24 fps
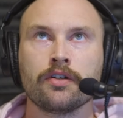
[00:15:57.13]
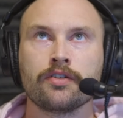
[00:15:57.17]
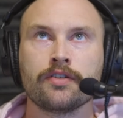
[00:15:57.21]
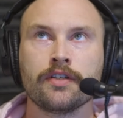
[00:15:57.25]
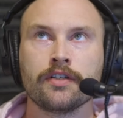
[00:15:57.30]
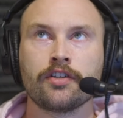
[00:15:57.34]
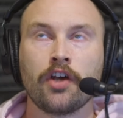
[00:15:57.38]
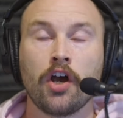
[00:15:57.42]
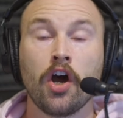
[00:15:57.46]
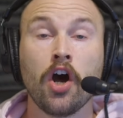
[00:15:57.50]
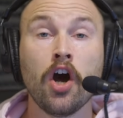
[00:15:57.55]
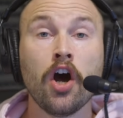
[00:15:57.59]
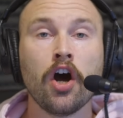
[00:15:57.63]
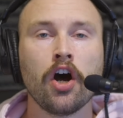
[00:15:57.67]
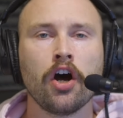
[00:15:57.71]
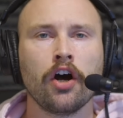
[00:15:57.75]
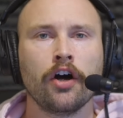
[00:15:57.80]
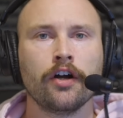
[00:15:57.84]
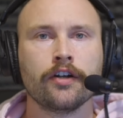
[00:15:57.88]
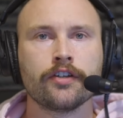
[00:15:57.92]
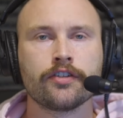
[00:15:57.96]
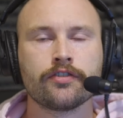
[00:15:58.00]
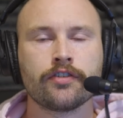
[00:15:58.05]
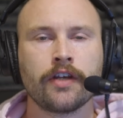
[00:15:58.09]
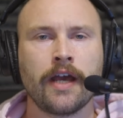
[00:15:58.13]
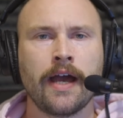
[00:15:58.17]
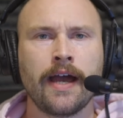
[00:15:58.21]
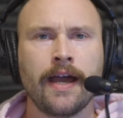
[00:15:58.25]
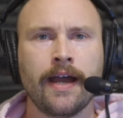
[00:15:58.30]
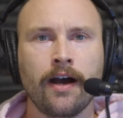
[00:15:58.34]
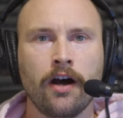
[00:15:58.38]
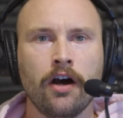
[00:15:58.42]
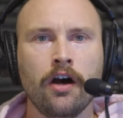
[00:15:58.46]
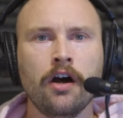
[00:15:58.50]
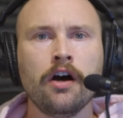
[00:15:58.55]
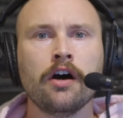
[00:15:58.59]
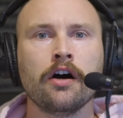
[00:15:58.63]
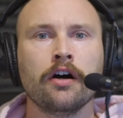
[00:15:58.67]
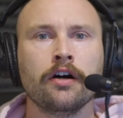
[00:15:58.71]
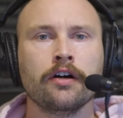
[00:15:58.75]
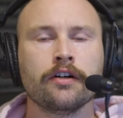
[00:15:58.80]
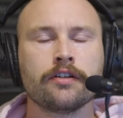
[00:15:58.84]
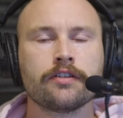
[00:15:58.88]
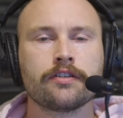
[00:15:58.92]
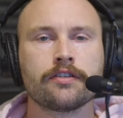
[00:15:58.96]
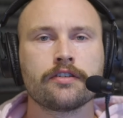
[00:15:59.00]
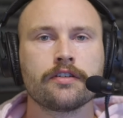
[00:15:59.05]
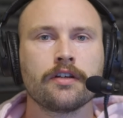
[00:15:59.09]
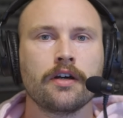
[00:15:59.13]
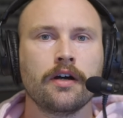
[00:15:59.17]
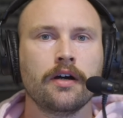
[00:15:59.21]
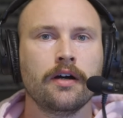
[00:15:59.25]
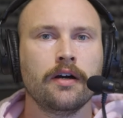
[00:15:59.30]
This hurts. Yeah, it hurts.